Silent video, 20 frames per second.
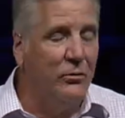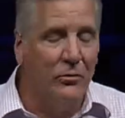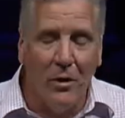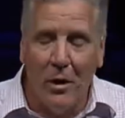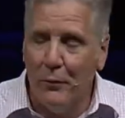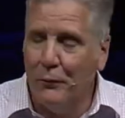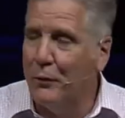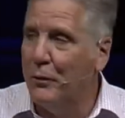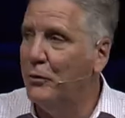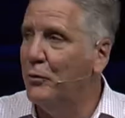Those
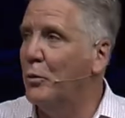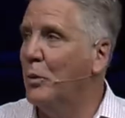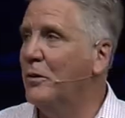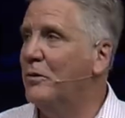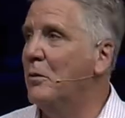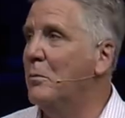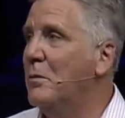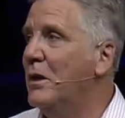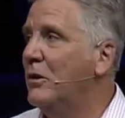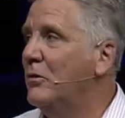offerings
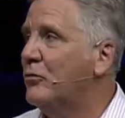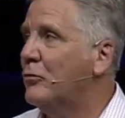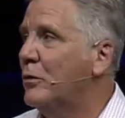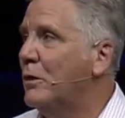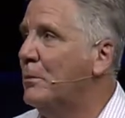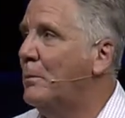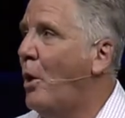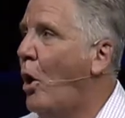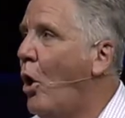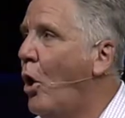went to
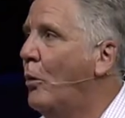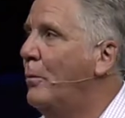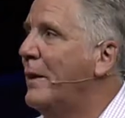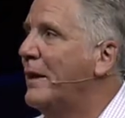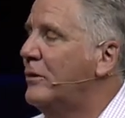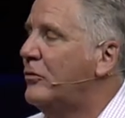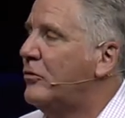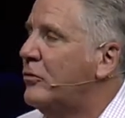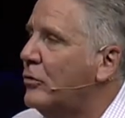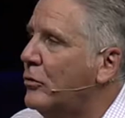ministry. Paul
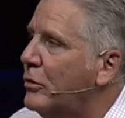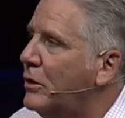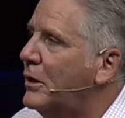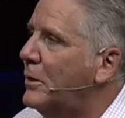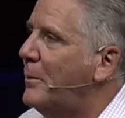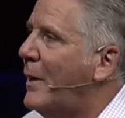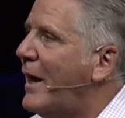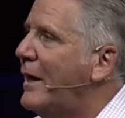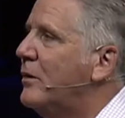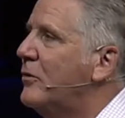made sure
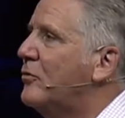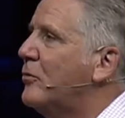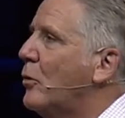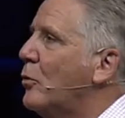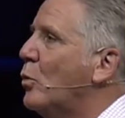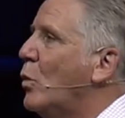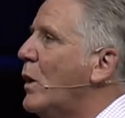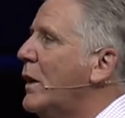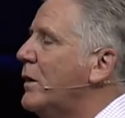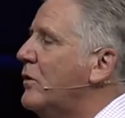he paid his
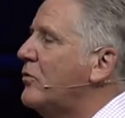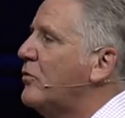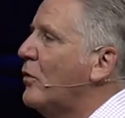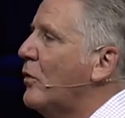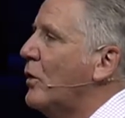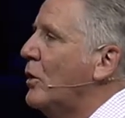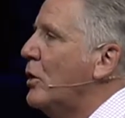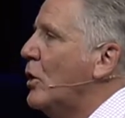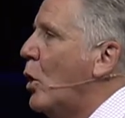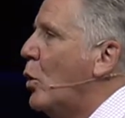own way
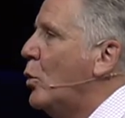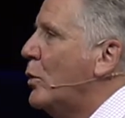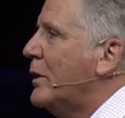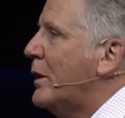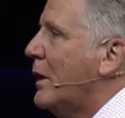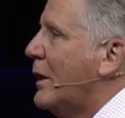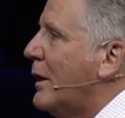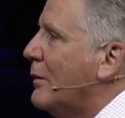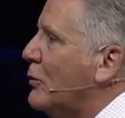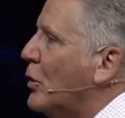so that no
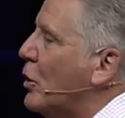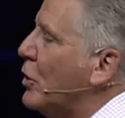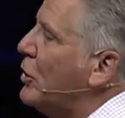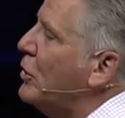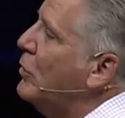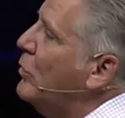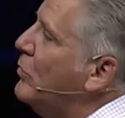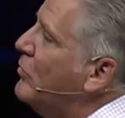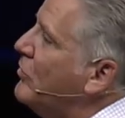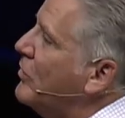one could ever
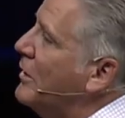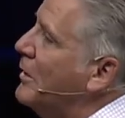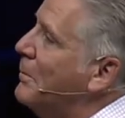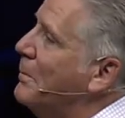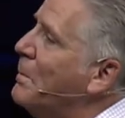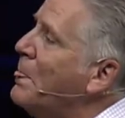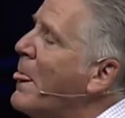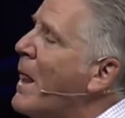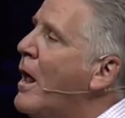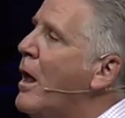accuse
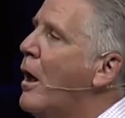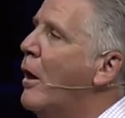him